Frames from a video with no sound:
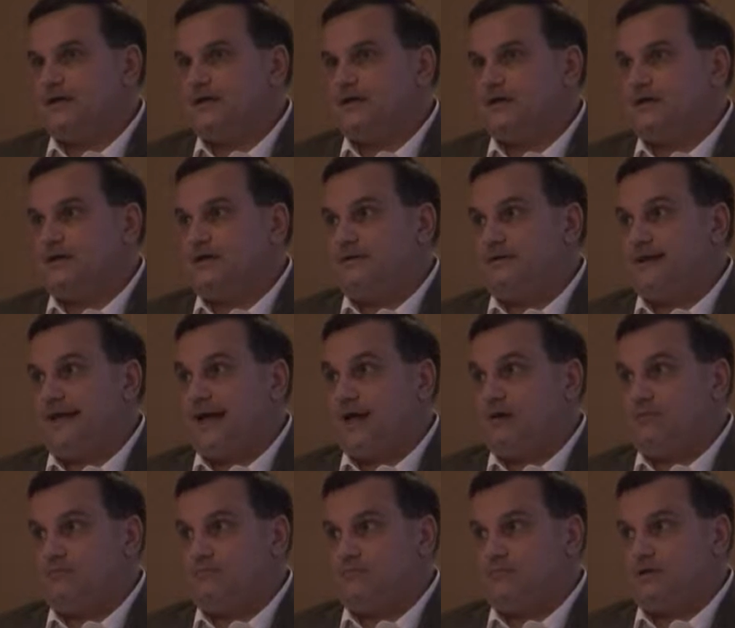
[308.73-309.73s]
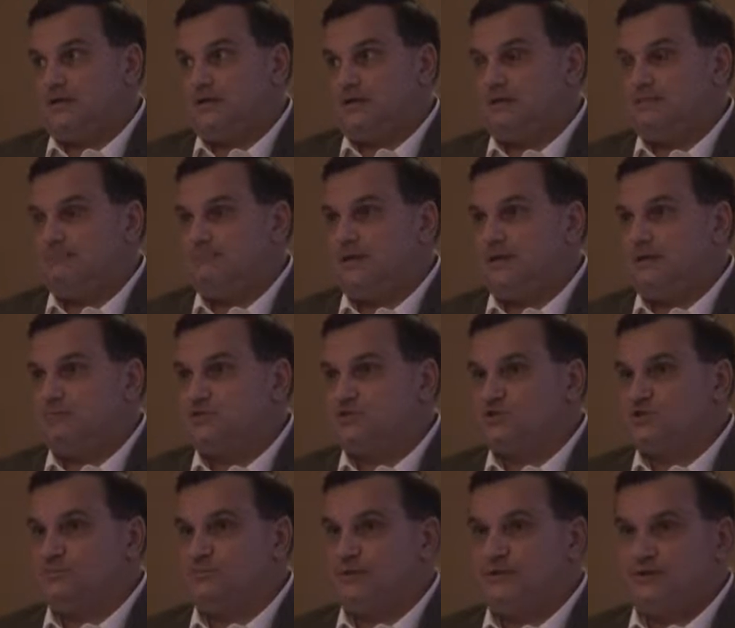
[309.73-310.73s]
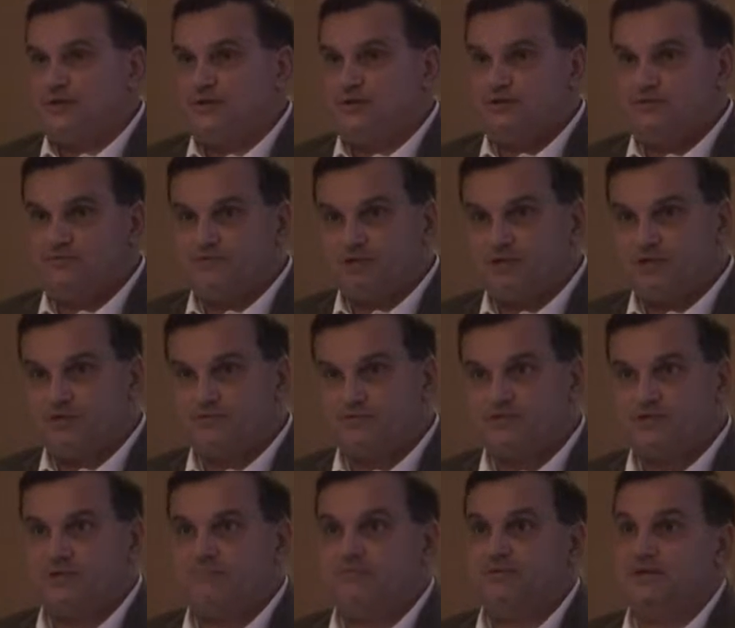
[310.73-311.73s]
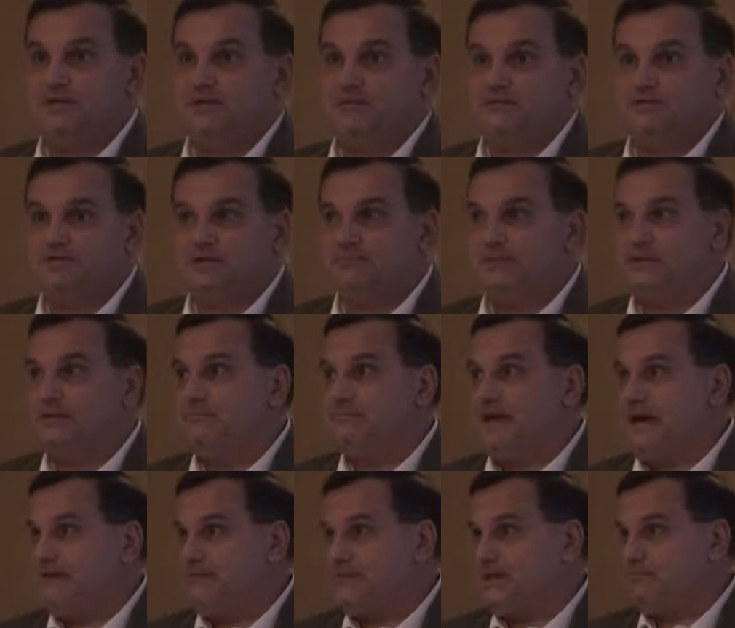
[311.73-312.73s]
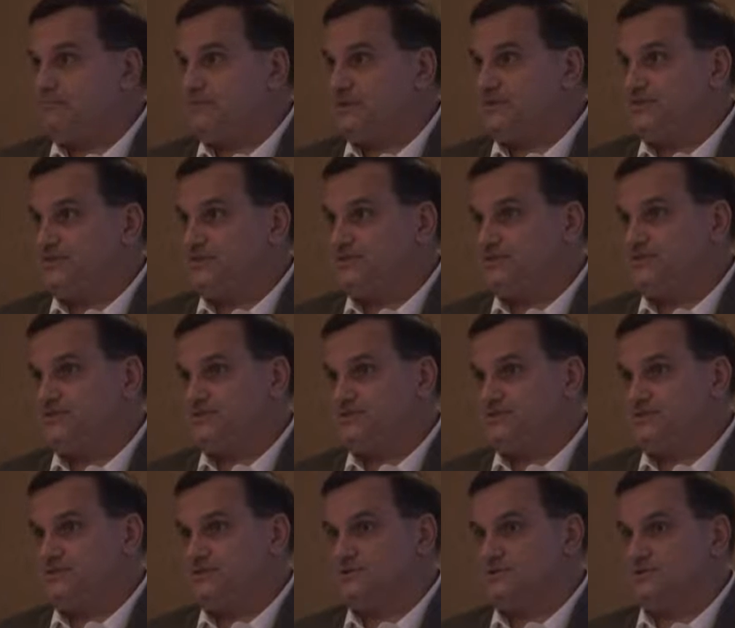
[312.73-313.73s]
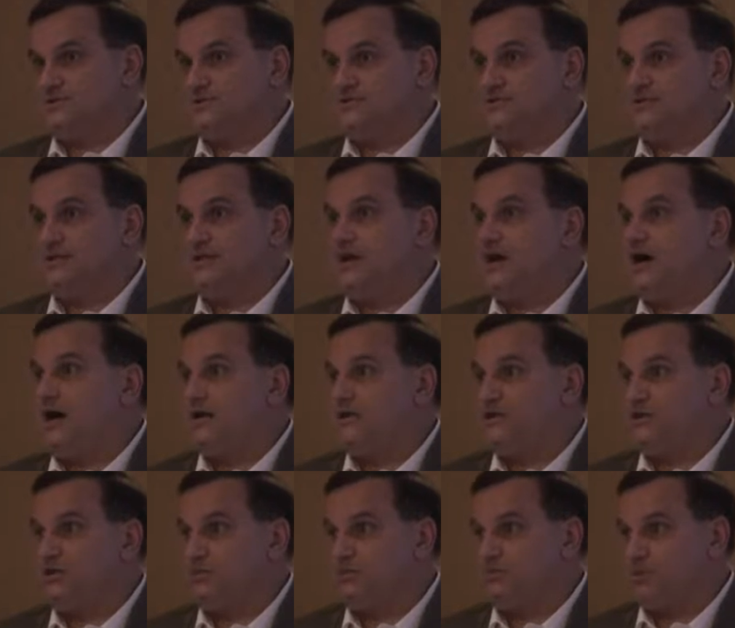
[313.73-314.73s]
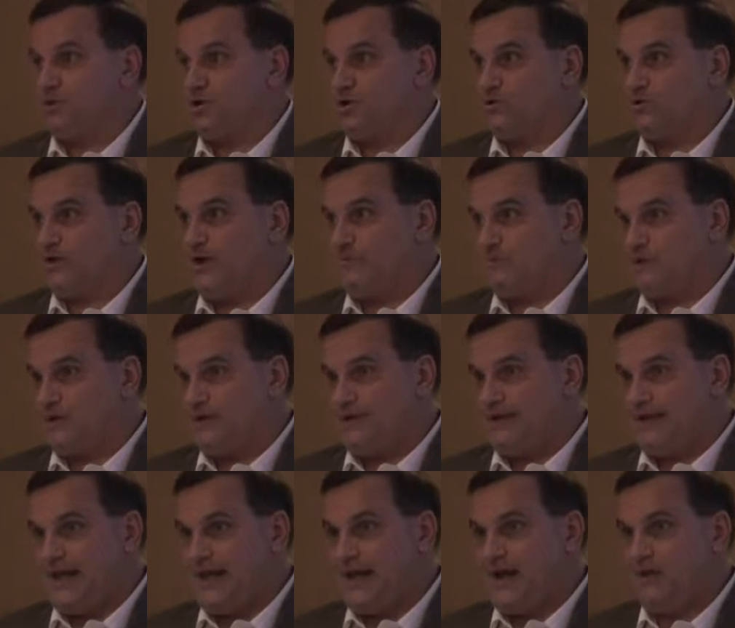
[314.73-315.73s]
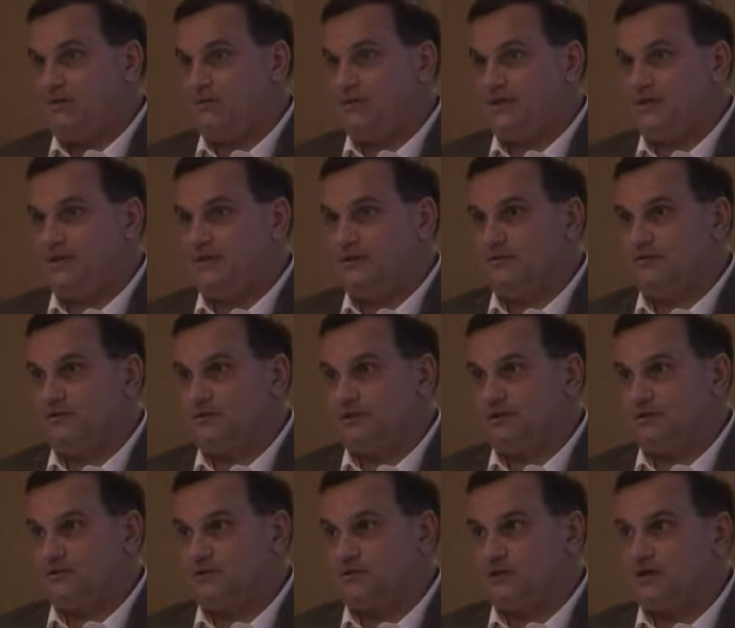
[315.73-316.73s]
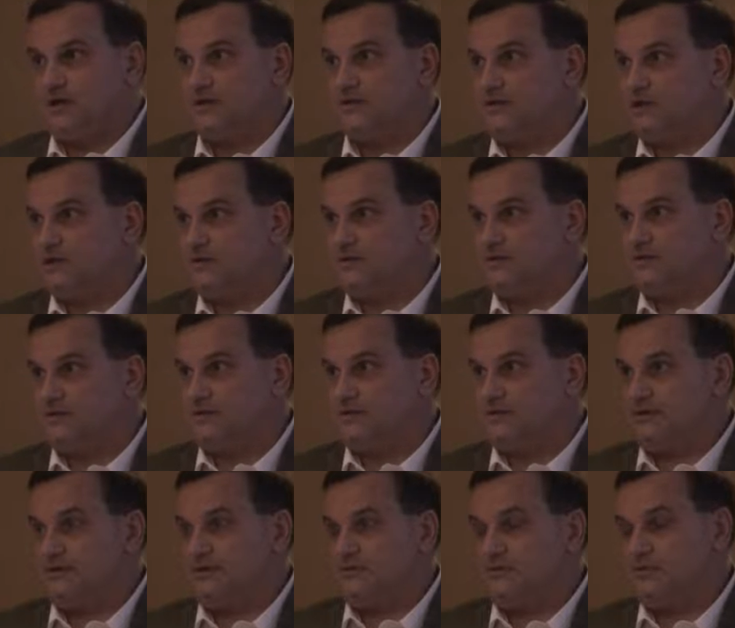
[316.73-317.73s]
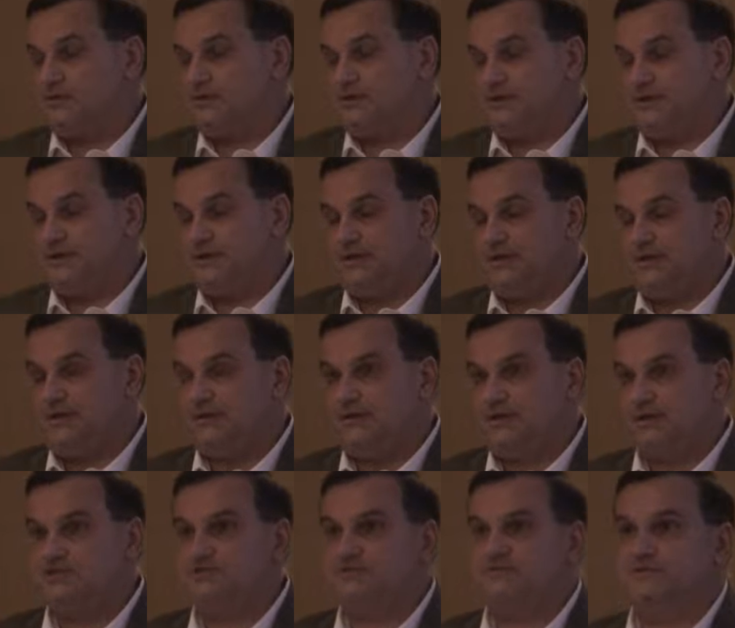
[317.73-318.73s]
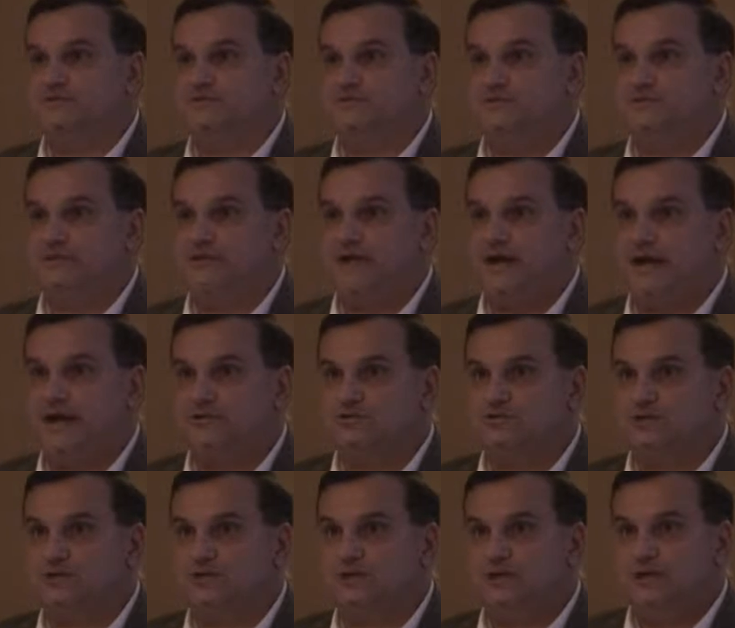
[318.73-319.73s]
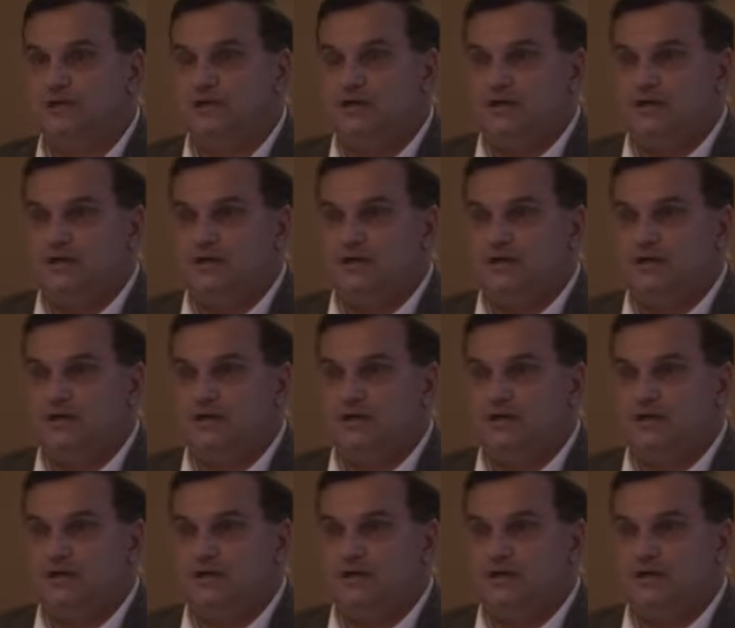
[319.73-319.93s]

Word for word: Now, I'm assuming that you've heard something about that, but this is an ongoing program right now in this ongoing, or in next fiscal year actually,